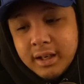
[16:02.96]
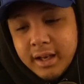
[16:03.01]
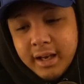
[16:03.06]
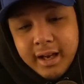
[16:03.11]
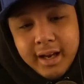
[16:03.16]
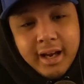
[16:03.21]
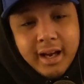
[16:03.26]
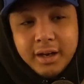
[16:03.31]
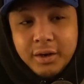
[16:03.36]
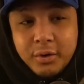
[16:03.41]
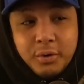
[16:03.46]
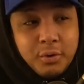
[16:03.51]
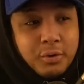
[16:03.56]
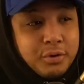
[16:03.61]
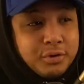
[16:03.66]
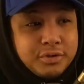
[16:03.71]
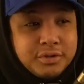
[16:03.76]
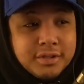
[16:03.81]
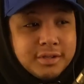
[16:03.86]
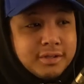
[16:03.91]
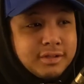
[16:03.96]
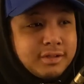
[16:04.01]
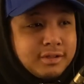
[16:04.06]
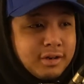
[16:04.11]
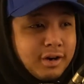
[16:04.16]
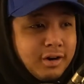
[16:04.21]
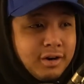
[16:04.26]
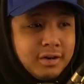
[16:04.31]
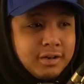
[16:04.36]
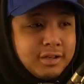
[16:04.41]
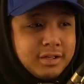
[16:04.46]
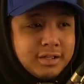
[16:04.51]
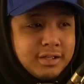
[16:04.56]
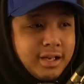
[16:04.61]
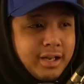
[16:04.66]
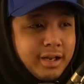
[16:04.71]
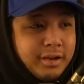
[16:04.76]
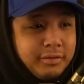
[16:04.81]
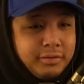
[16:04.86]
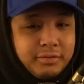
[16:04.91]
and horses aren't
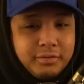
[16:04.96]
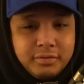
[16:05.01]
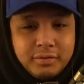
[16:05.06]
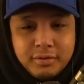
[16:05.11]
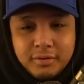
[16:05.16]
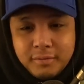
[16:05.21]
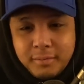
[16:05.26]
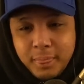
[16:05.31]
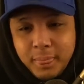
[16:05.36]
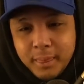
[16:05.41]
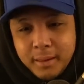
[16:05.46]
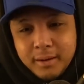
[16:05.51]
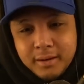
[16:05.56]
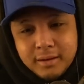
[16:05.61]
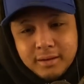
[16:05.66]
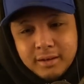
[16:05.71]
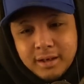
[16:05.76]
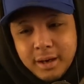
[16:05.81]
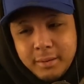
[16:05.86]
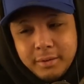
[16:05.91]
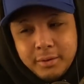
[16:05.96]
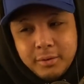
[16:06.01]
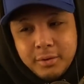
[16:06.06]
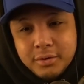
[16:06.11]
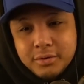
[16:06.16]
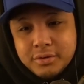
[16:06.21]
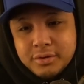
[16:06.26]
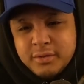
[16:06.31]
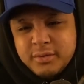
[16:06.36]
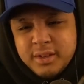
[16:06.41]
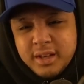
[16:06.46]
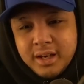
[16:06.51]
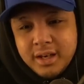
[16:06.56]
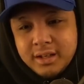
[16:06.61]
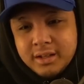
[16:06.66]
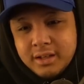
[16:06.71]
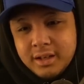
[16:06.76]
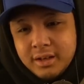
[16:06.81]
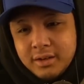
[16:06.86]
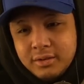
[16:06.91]
safe. How many horses have
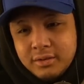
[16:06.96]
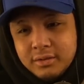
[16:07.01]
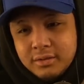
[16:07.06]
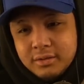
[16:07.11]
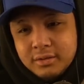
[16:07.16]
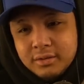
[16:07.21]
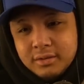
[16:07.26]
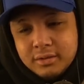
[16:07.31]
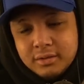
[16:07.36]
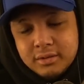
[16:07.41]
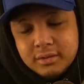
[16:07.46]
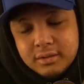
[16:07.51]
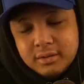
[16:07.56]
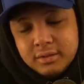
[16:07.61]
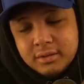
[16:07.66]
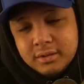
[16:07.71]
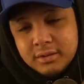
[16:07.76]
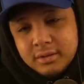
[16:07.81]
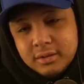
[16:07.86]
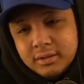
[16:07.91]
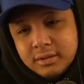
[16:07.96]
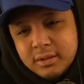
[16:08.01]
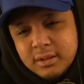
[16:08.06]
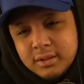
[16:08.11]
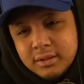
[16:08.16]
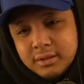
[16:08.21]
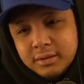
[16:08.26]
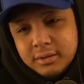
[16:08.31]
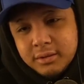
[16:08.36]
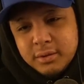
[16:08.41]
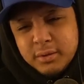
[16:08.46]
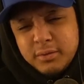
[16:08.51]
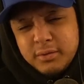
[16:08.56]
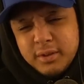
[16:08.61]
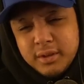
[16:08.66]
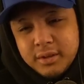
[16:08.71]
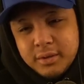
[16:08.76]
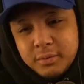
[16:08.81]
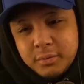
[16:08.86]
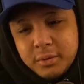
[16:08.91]
died now? Due to
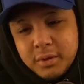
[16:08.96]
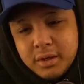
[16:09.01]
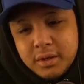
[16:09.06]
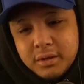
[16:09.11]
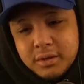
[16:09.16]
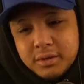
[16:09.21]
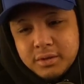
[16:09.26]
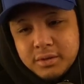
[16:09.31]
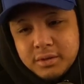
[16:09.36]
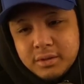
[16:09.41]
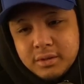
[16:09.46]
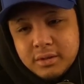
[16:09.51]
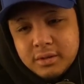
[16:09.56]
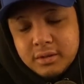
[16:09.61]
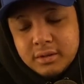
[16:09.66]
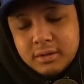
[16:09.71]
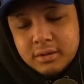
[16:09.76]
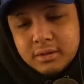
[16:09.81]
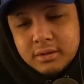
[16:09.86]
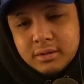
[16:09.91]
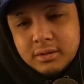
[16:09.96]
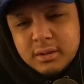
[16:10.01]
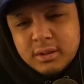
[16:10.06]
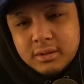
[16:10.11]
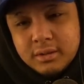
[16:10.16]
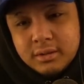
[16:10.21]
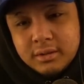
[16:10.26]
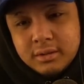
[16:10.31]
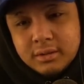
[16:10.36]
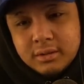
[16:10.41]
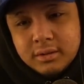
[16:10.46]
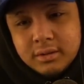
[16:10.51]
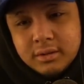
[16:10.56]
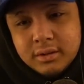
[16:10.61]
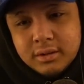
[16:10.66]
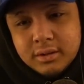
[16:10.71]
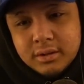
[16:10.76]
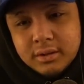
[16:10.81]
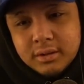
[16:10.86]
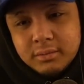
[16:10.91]
fucking walkers?
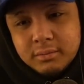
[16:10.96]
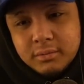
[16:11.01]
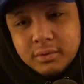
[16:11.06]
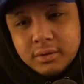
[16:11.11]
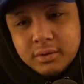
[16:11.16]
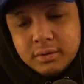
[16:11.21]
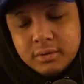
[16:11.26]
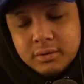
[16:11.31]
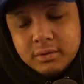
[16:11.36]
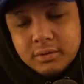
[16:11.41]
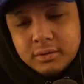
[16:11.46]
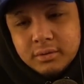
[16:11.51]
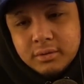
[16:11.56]
Shit, bro.